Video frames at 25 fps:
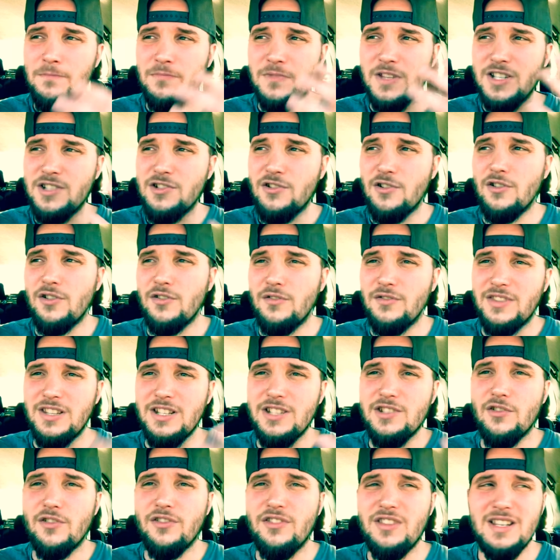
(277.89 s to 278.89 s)
These are
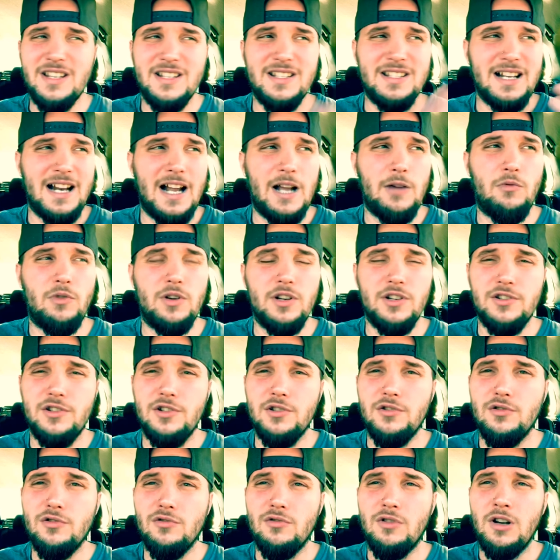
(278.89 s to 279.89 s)
these are things that I want to
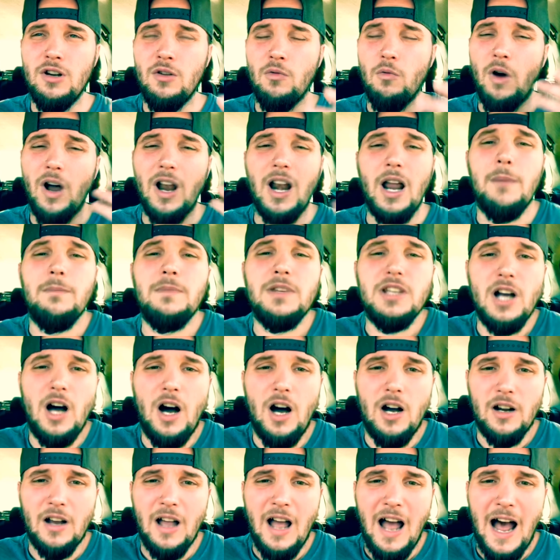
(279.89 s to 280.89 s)
do while I'm
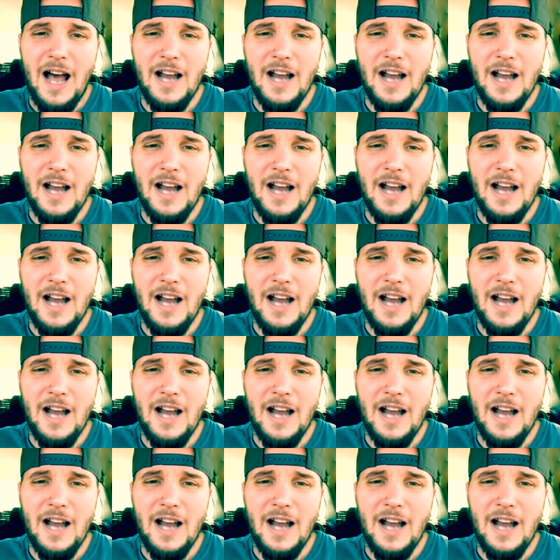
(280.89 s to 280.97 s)
young.